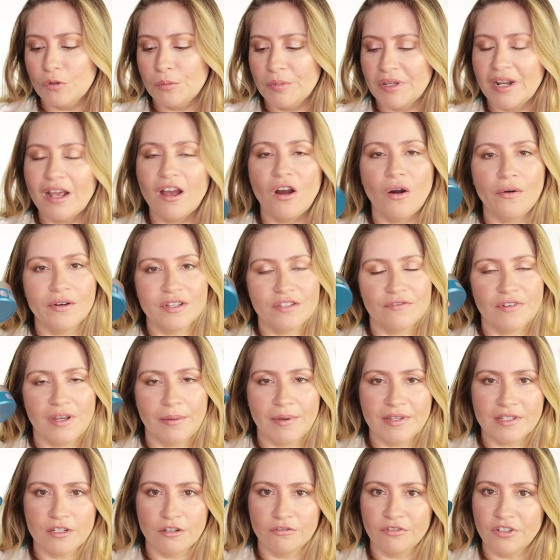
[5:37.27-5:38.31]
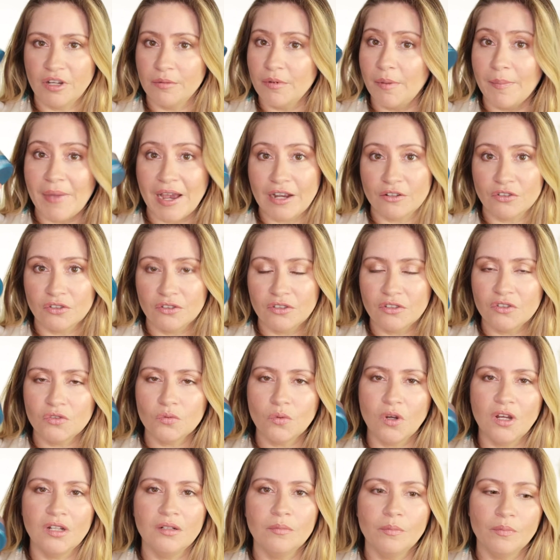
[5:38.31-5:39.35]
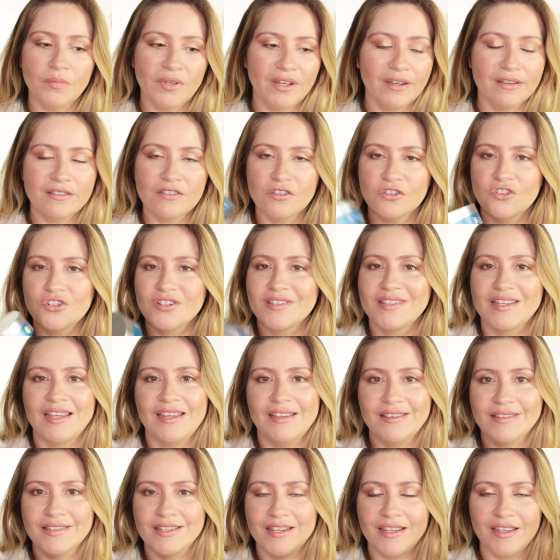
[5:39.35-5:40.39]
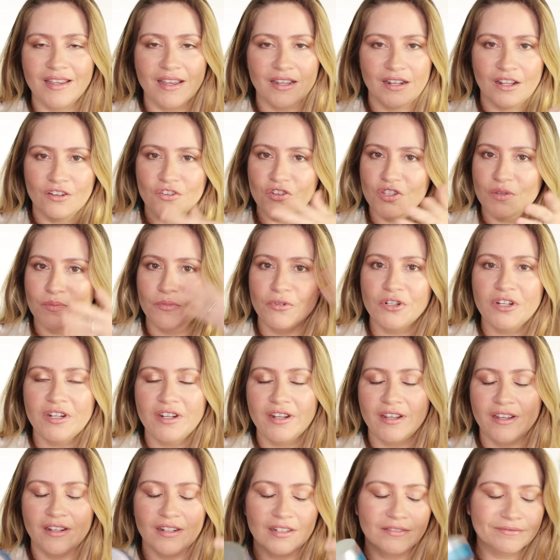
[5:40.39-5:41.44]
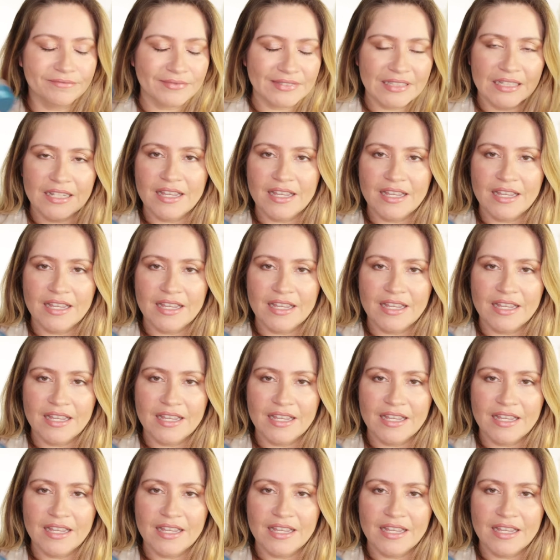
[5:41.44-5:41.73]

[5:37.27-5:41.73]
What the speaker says: but I always find myself coming back to this one because it's just easy and I just put it in